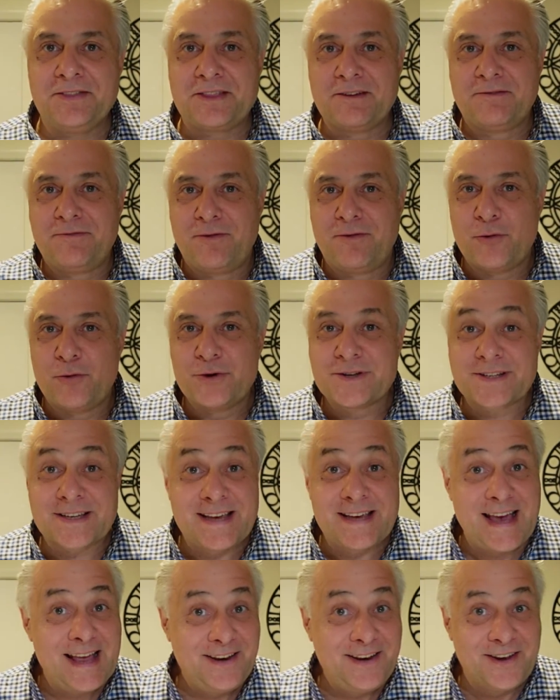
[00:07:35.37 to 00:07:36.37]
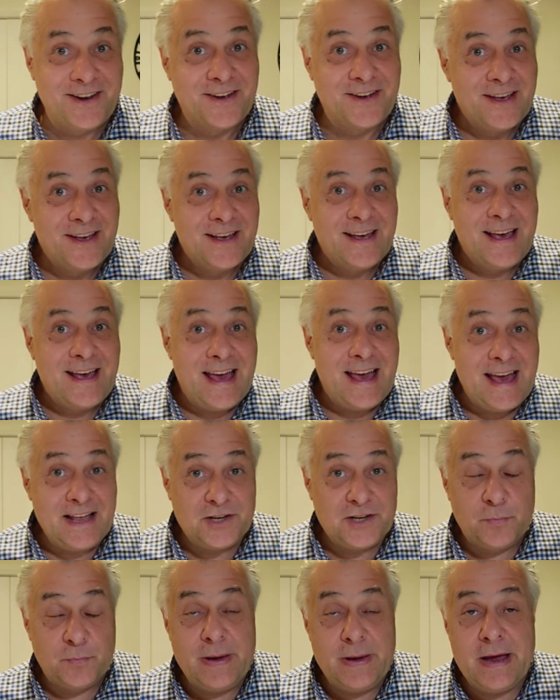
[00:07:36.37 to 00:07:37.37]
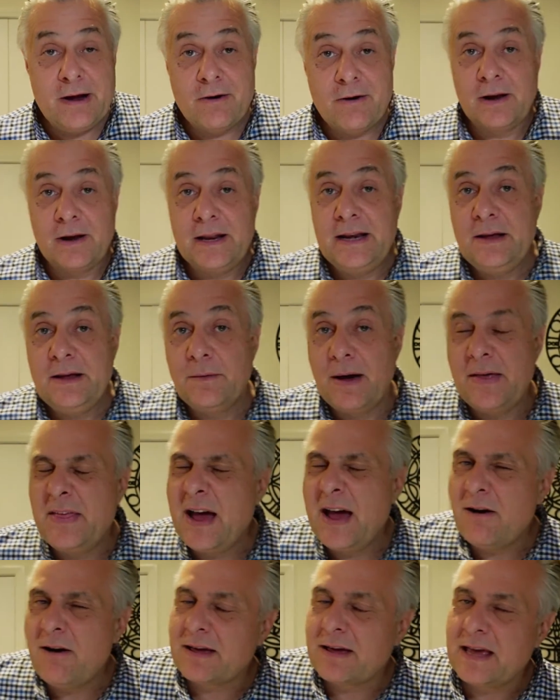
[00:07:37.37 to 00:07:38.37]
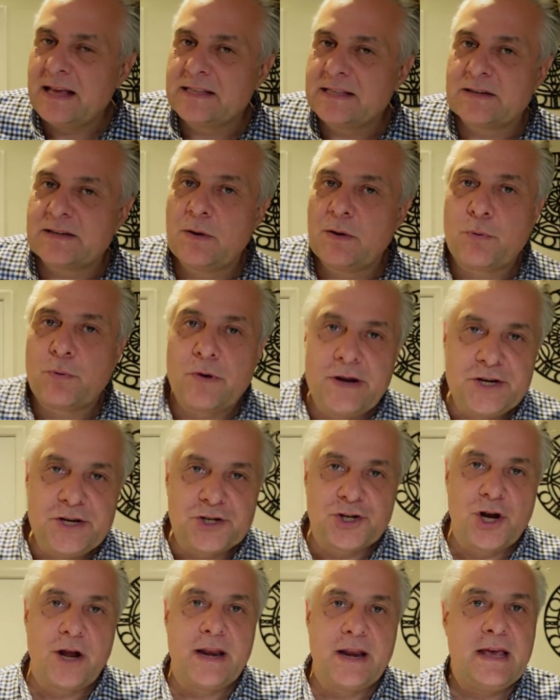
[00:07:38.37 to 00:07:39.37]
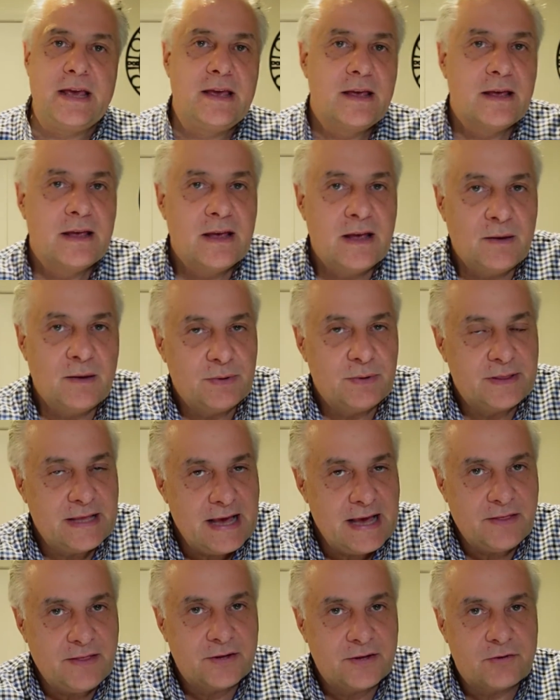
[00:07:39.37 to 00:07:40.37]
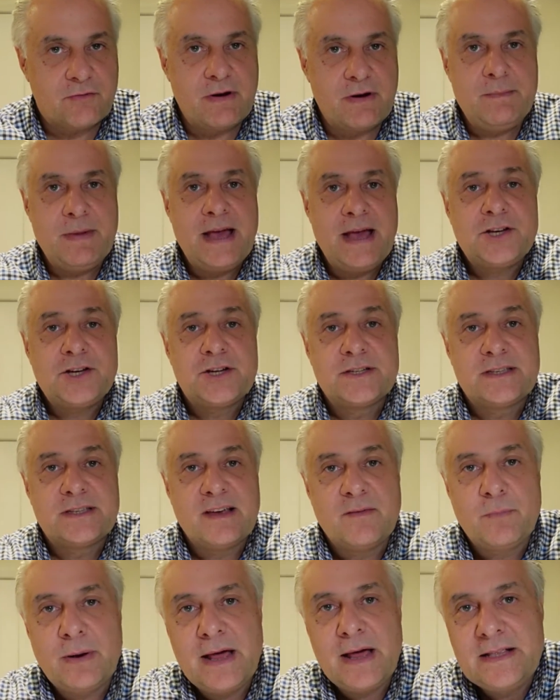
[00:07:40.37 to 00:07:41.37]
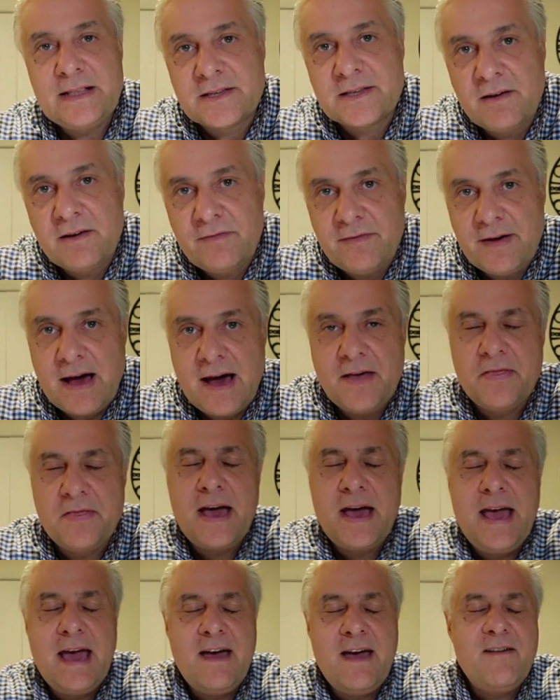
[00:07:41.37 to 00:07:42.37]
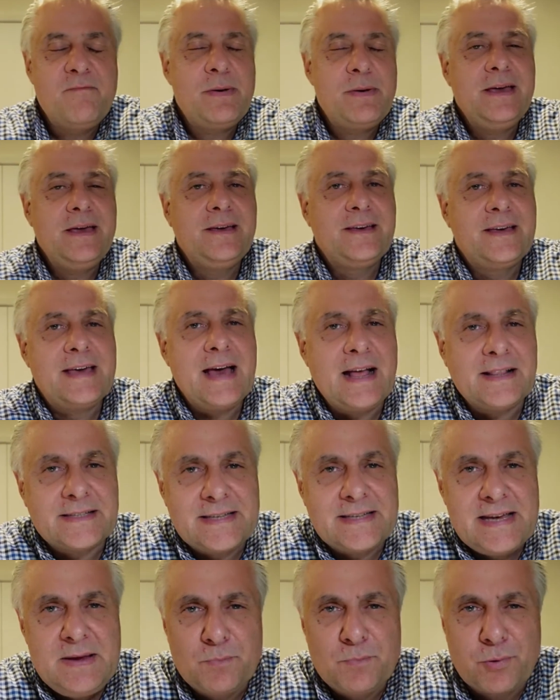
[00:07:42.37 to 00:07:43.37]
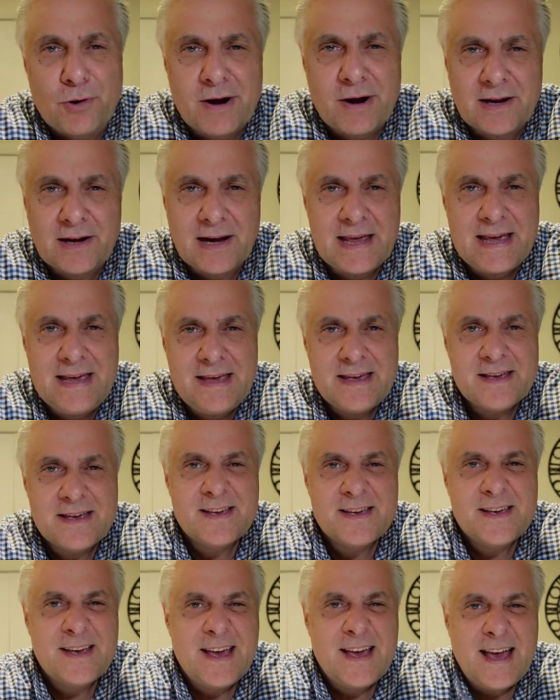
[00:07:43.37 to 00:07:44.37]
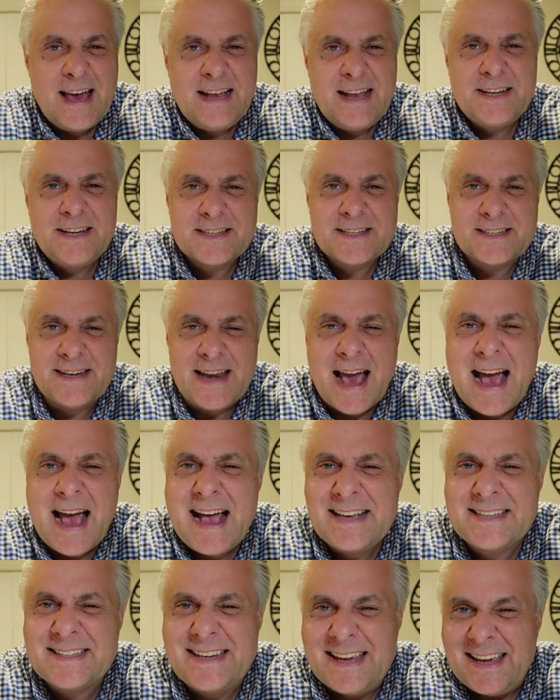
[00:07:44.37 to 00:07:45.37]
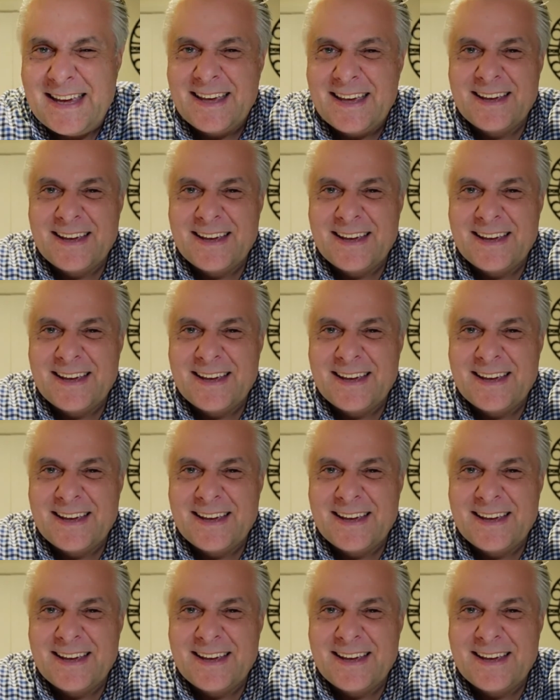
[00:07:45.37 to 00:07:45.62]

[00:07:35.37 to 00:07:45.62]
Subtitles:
the Force, can you? At your peril, anyway. The Hurricanes, they were pretty shoddy. But the other 3 matches they've played so far, they have been gutsy, prickly, and just nasty.